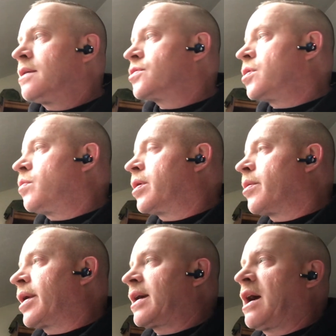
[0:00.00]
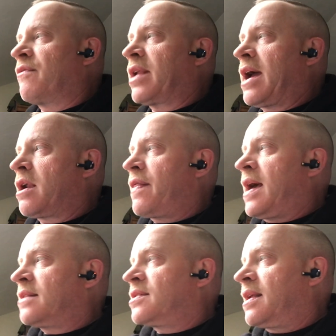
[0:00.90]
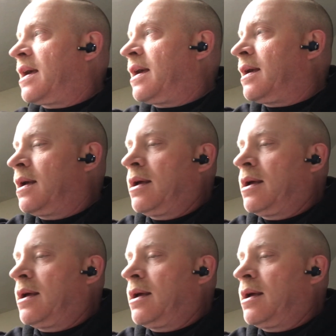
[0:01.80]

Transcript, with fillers: So we're going to cover down on that today.